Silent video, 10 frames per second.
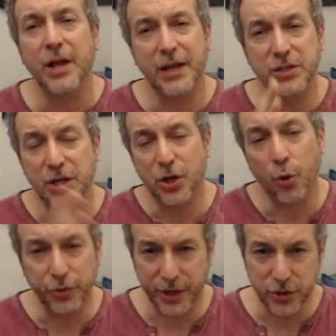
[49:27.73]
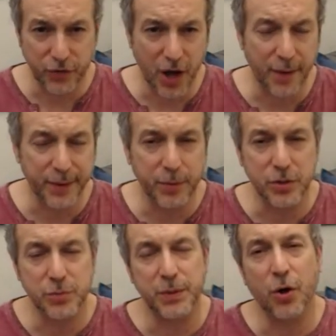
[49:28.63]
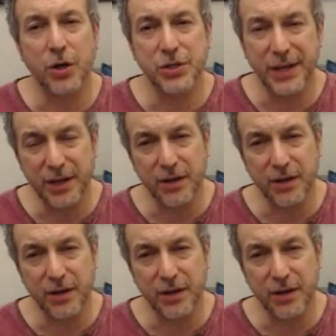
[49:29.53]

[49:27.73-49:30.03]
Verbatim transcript: is the golden age of comic books because I think